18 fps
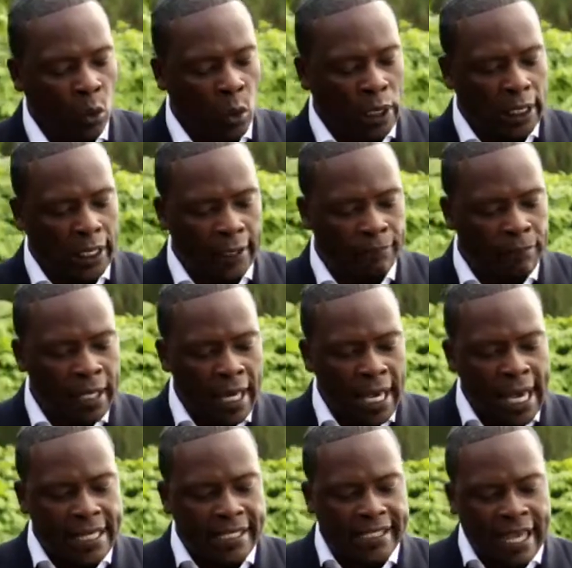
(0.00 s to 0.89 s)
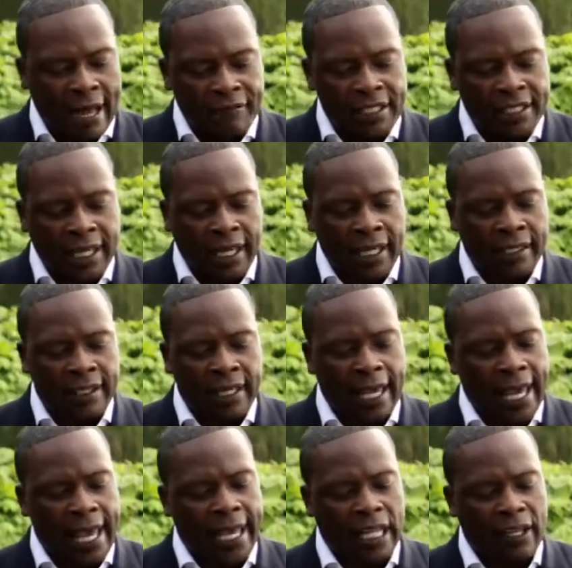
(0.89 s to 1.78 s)
Well, in, in
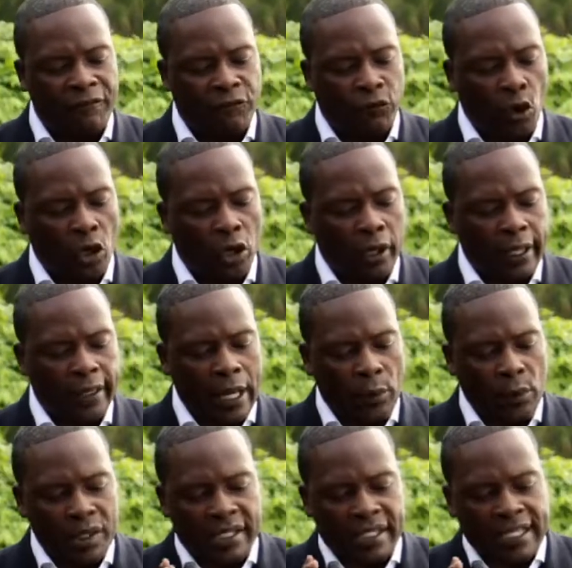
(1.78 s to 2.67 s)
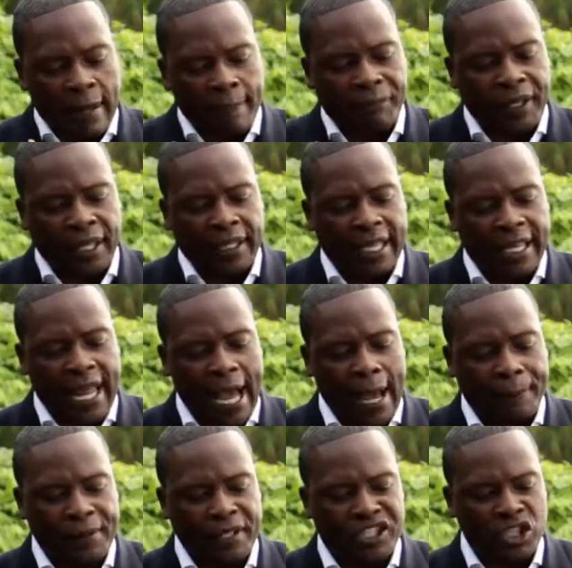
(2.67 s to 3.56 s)
1784, there was something that
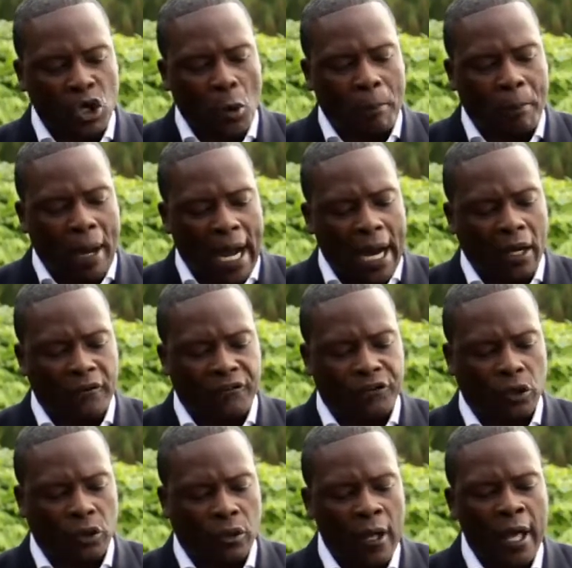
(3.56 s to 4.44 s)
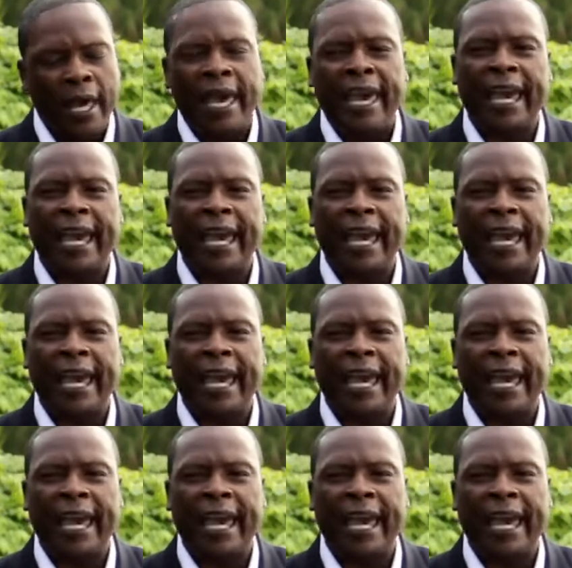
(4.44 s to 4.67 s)
happened so powerful.